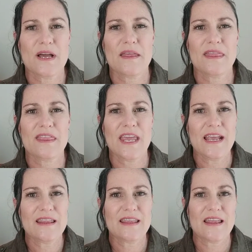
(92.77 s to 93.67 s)
I
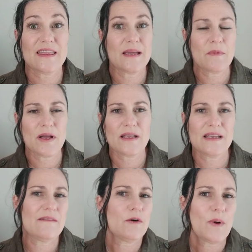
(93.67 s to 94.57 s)
think that they might
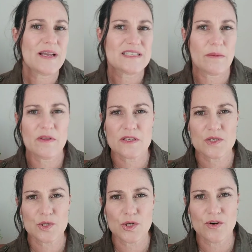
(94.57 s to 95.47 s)
give away some of the
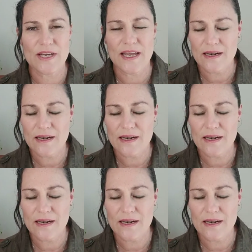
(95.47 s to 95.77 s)
story.